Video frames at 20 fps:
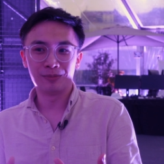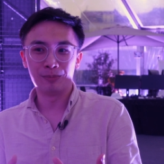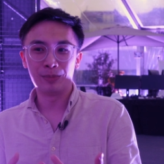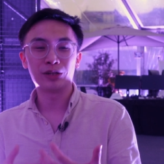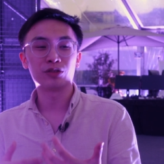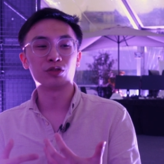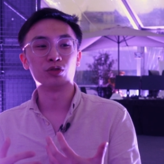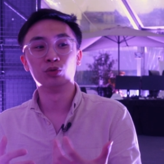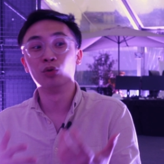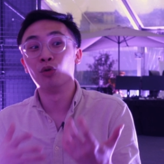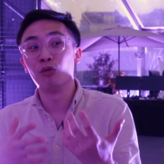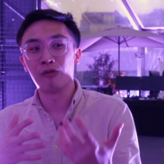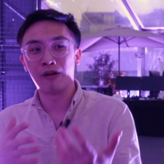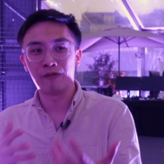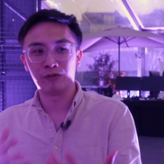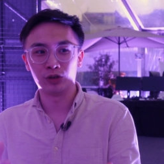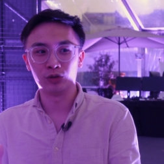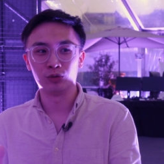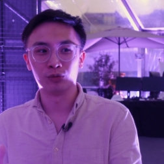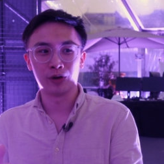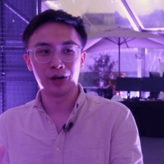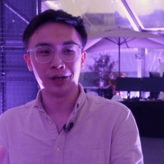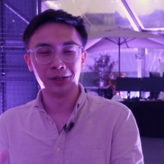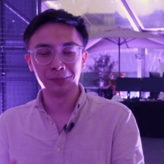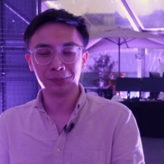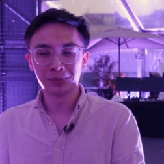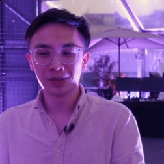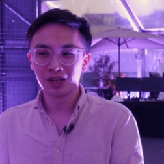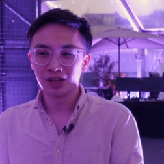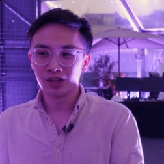makes no revenue, right?
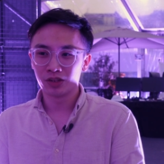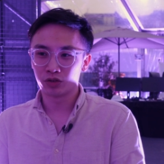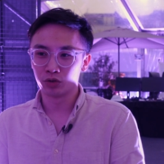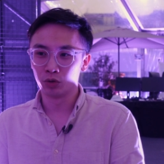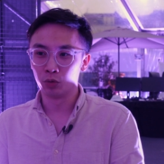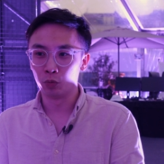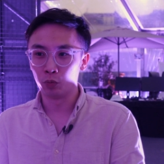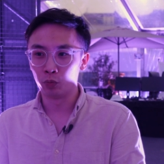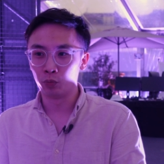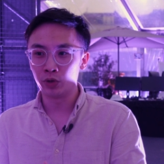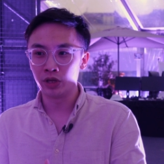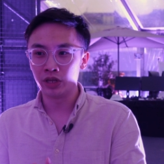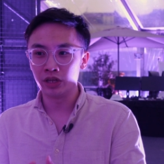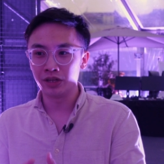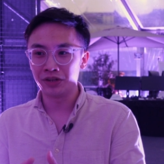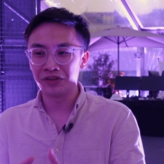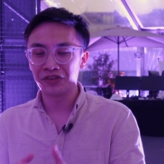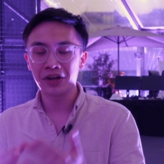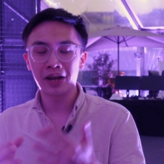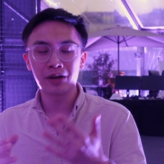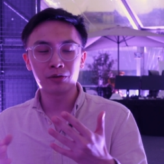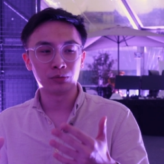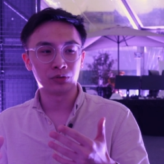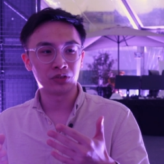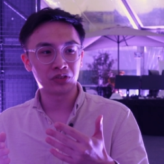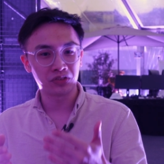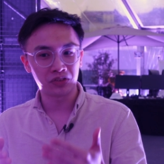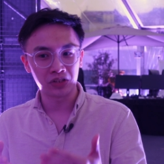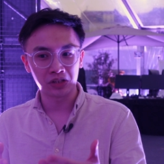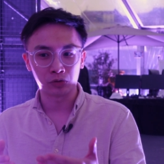Mm. So we intend to
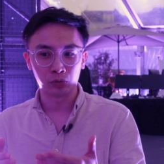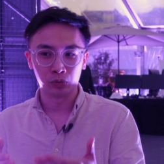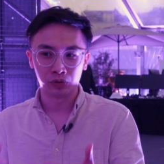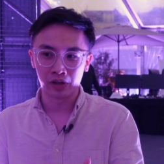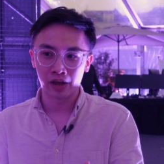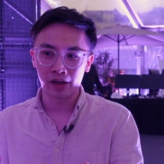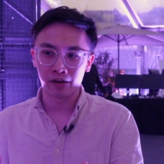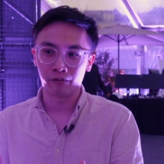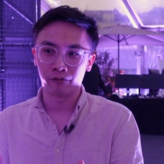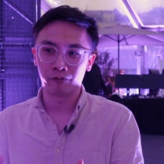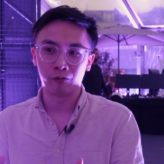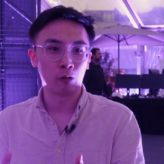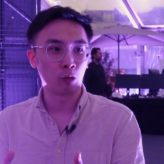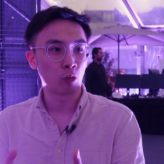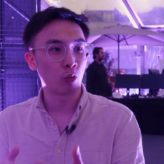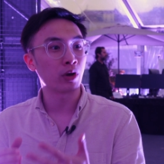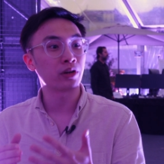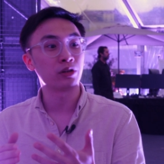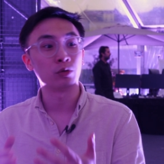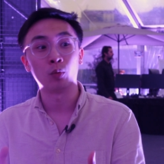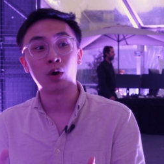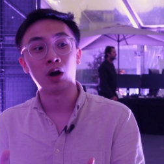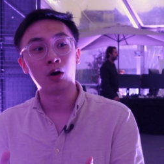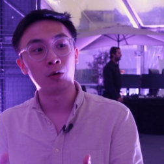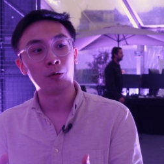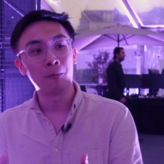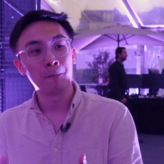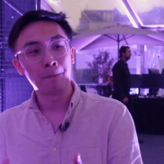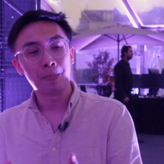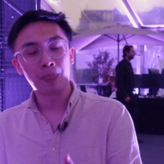stick to that for quite a
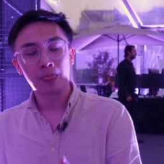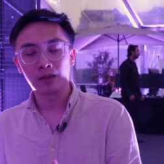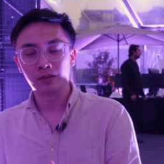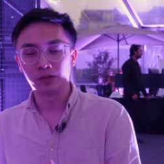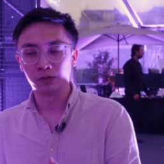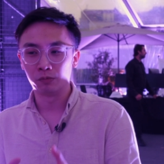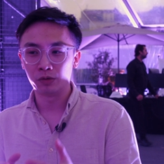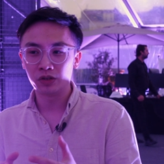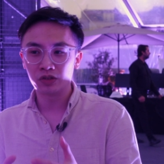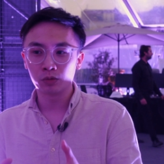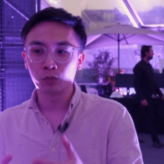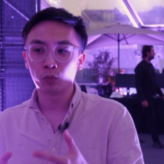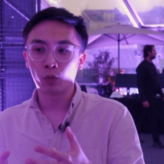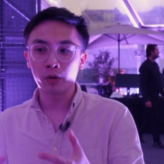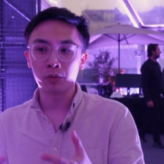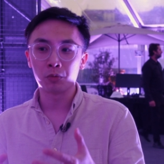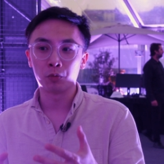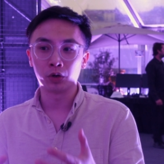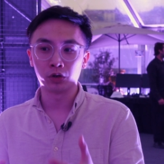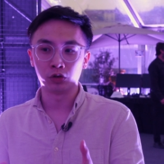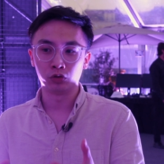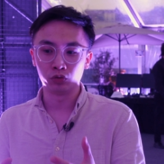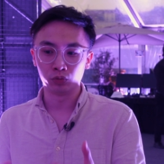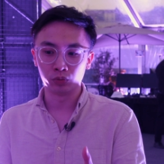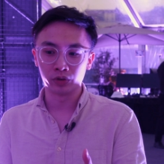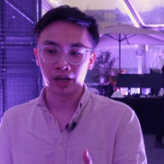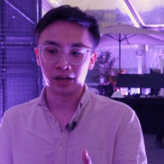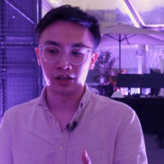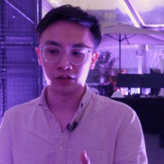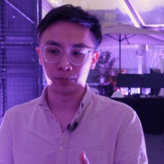while. The reason why we want to
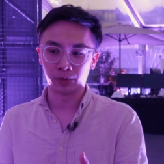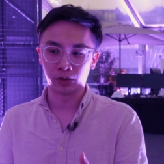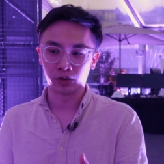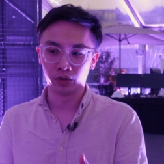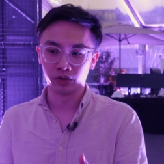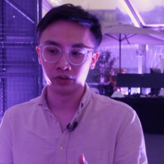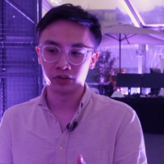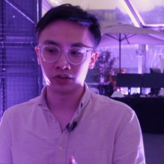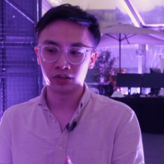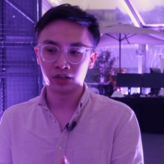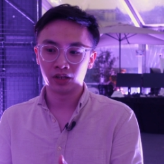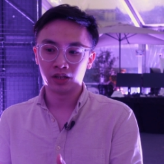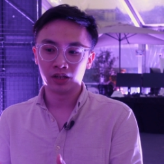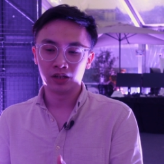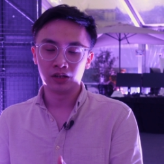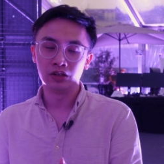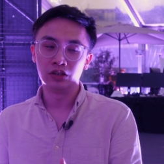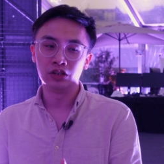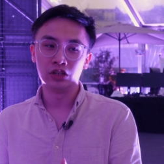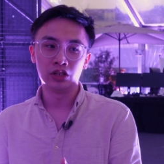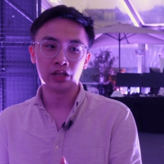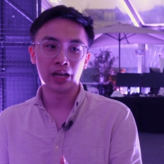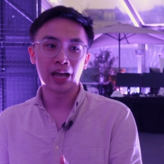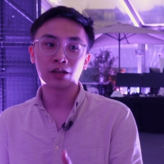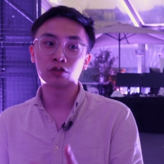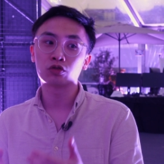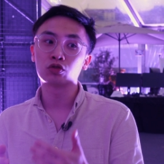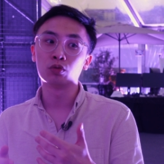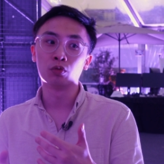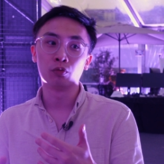do that is because the
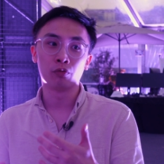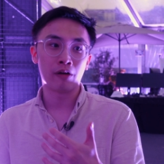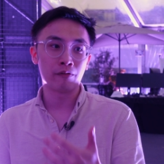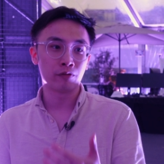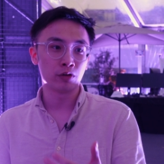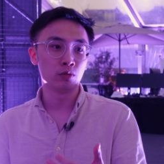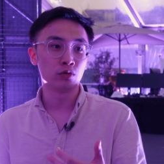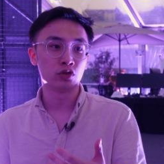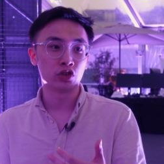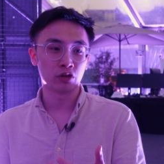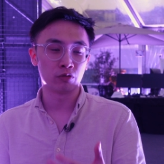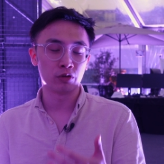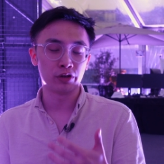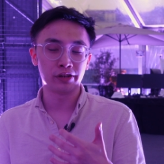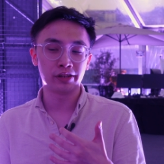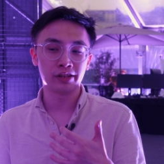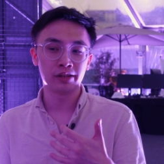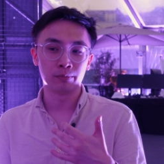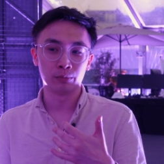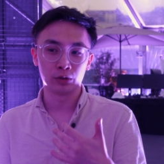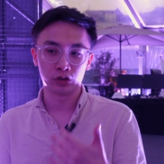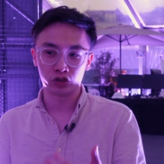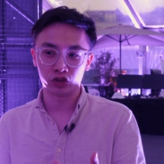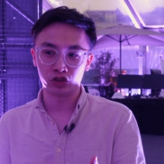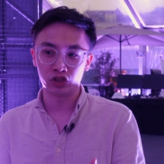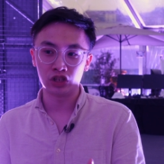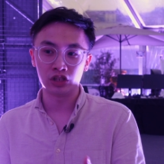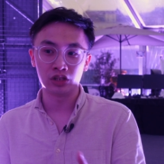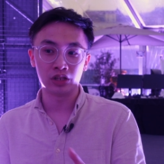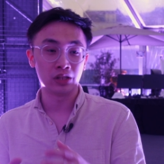actual revenue generating
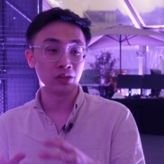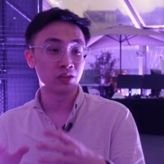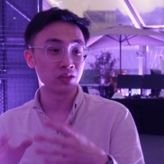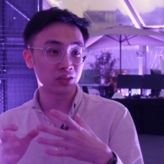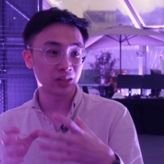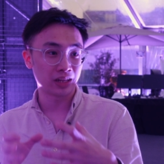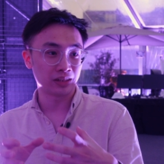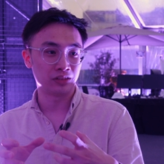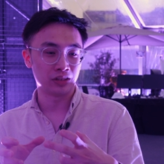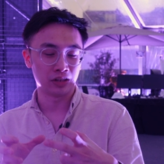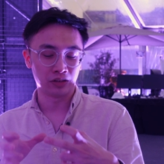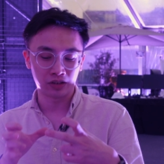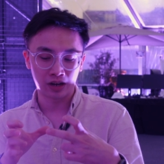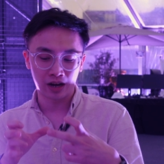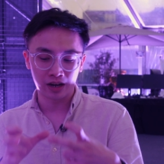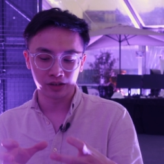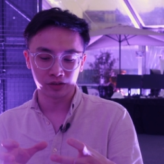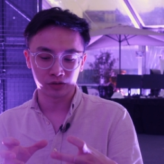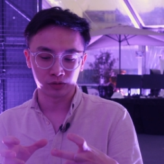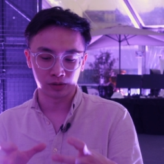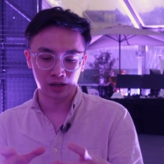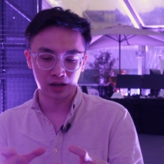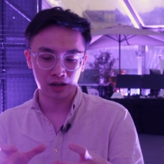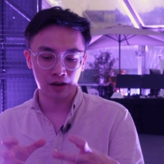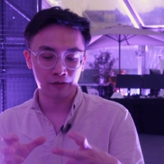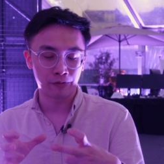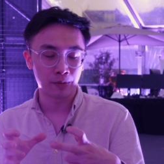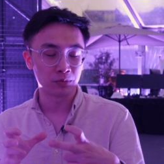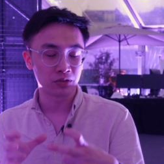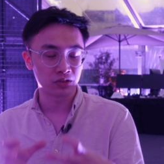machine inside the entire
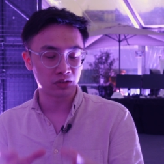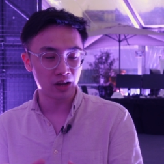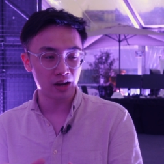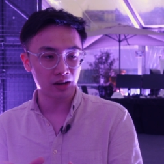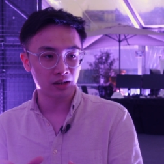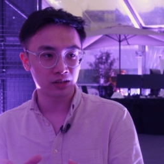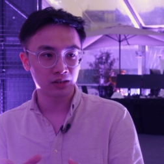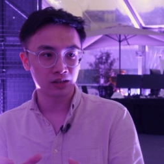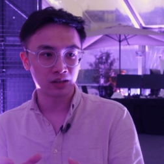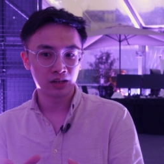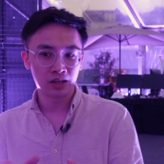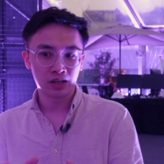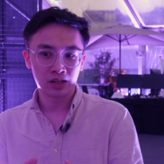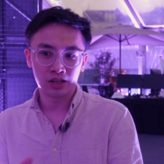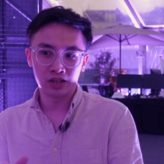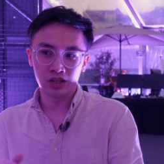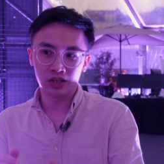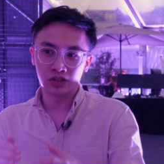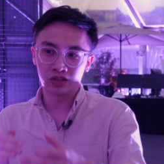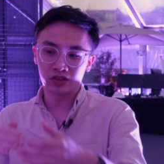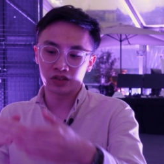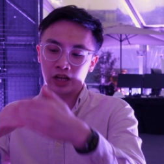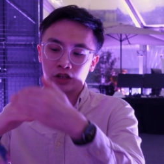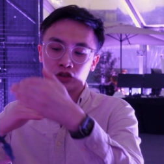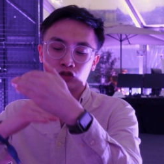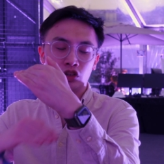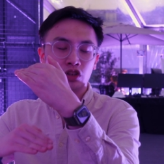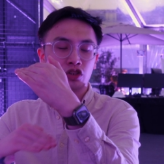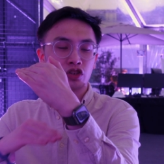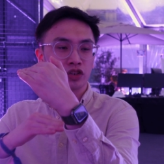Solana FM stack is
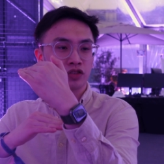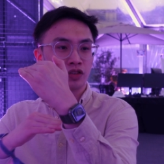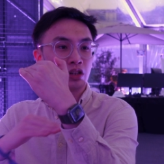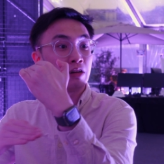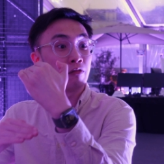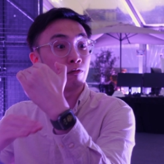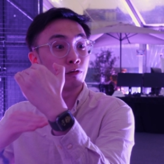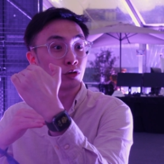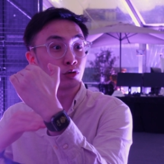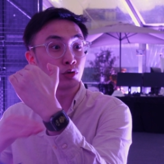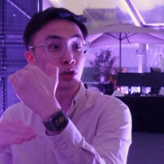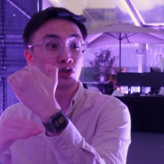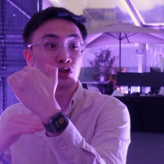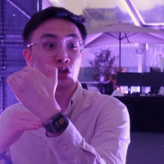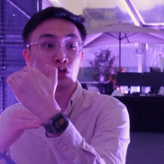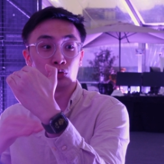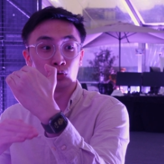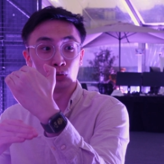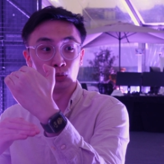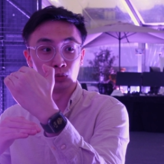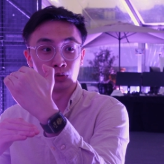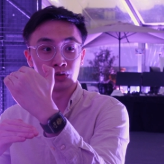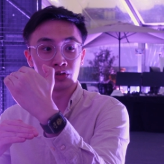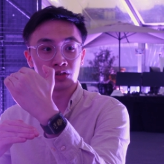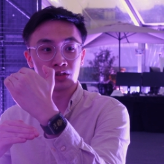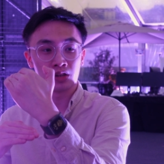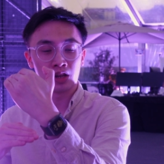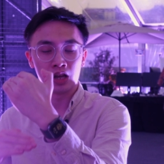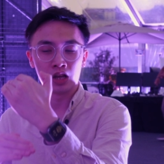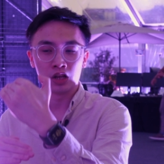actually just the infrastructure and tools.
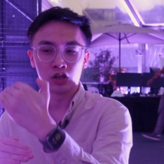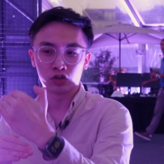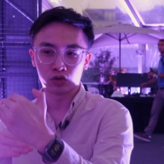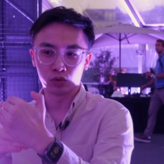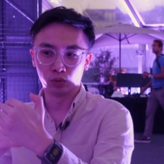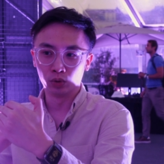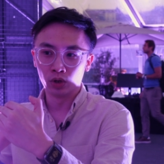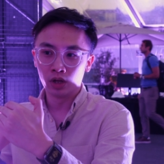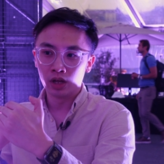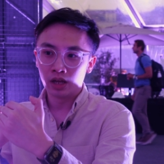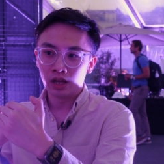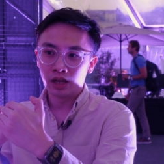So